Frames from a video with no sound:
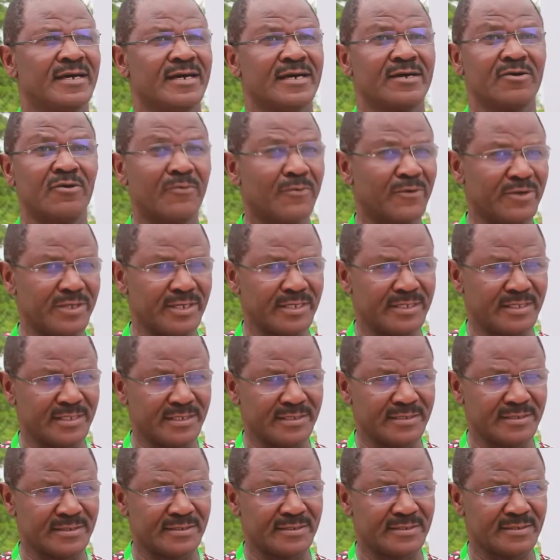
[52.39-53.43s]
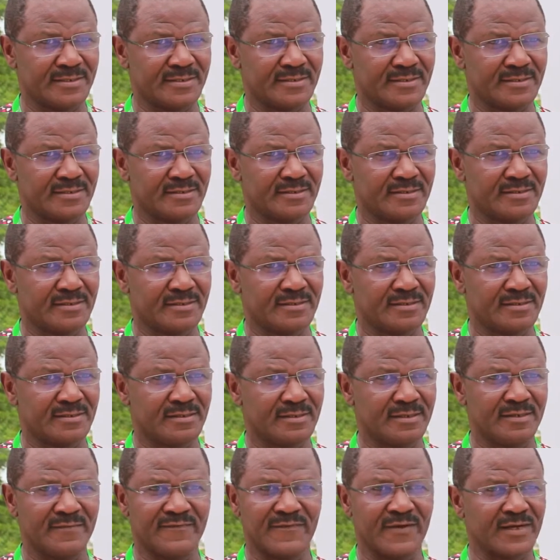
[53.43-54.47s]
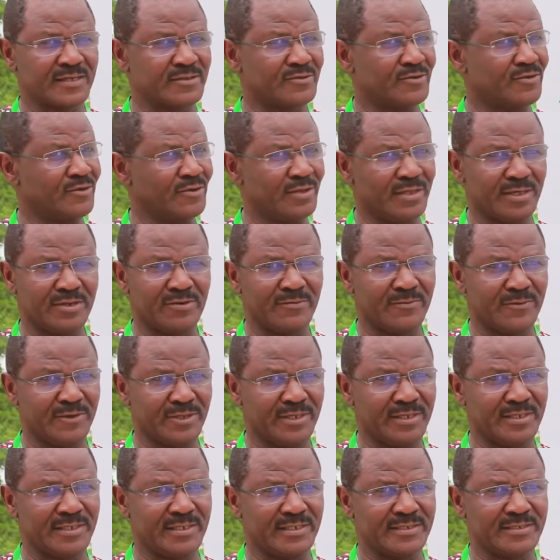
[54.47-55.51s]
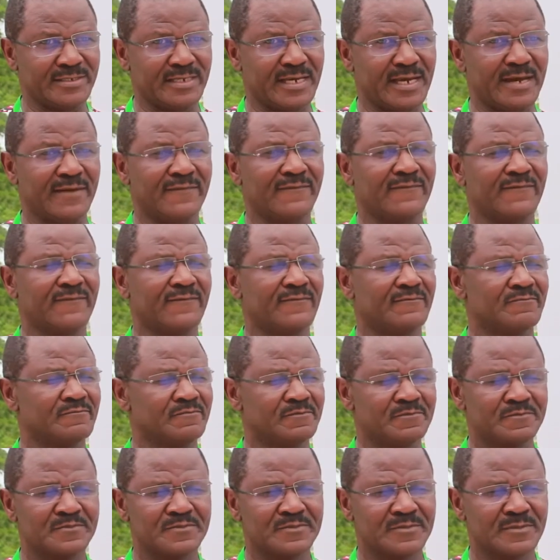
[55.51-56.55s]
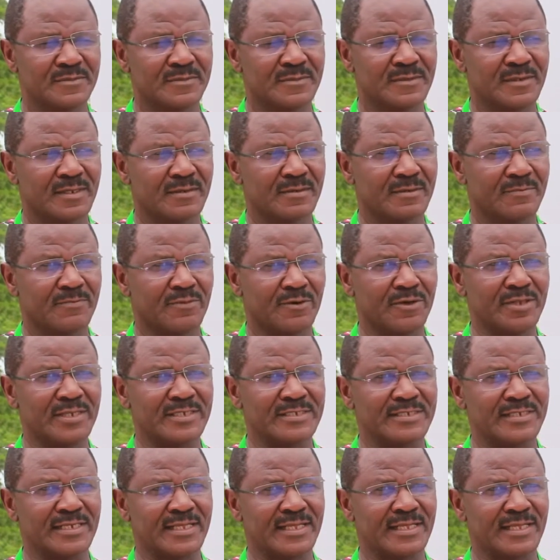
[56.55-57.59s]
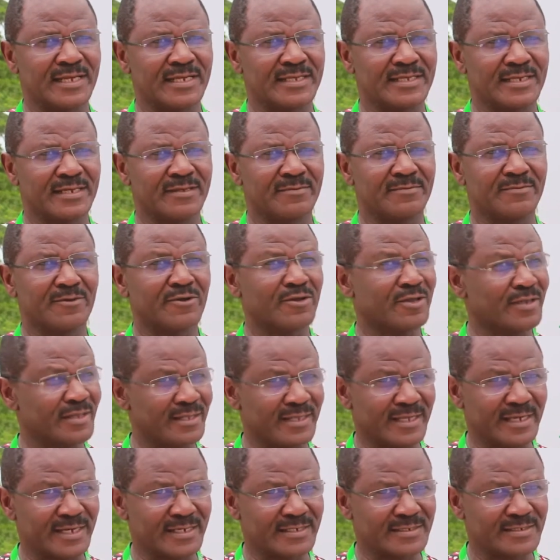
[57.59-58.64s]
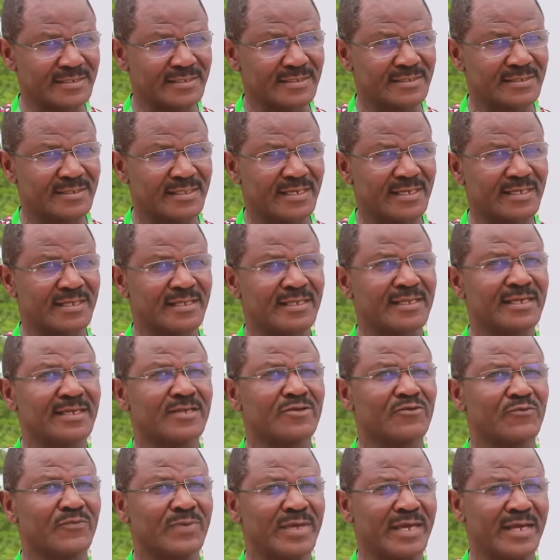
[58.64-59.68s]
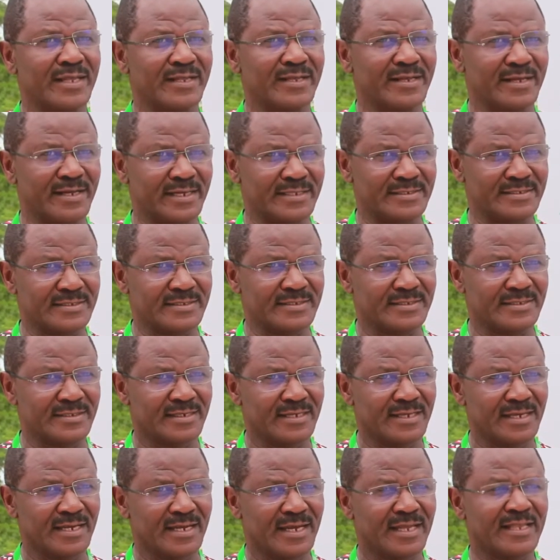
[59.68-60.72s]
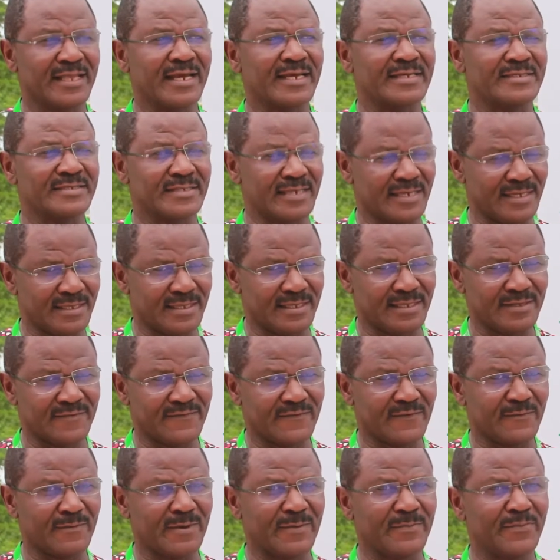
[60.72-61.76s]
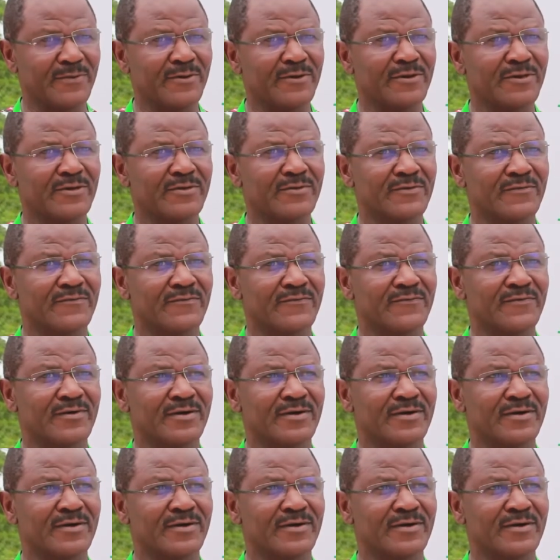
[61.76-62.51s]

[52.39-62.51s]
commodities. In fact, all the commodities have policy-related bottlenecks that need to be addressed. And I say this from a point of